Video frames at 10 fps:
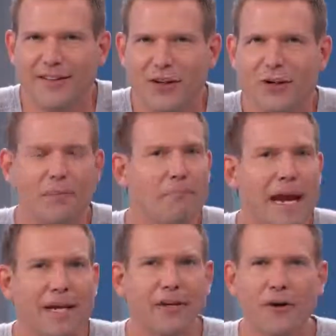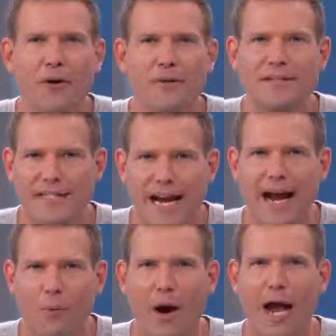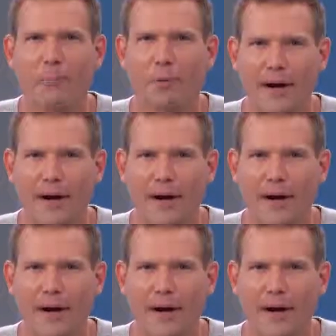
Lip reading: You can make your own DIY